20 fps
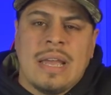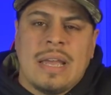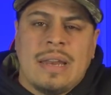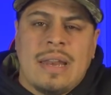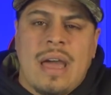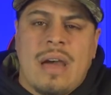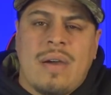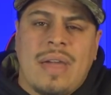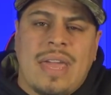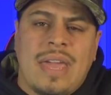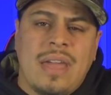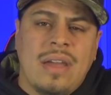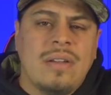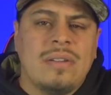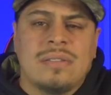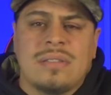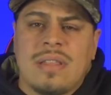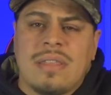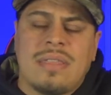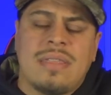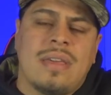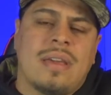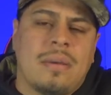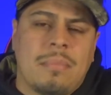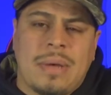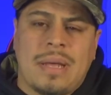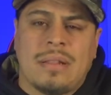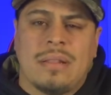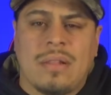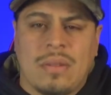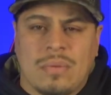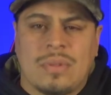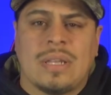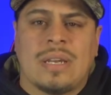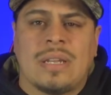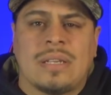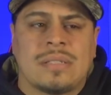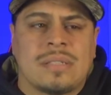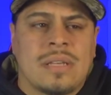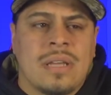Now, here's the thing about
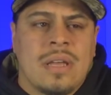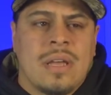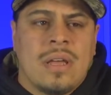loneliness.